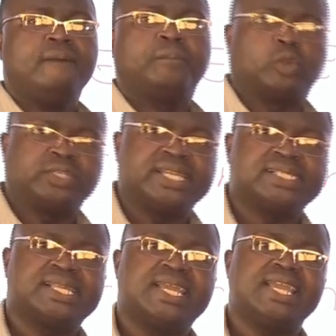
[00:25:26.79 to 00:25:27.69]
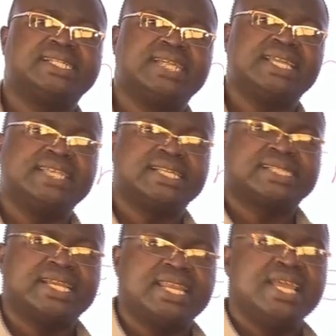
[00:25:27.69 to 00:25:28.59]
Proteins is
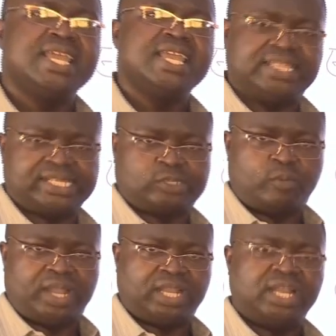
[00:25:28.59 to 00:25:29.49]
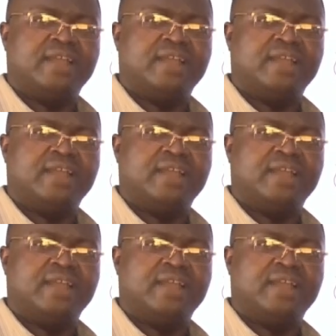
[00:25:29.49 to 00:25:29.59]
digested in the stomach.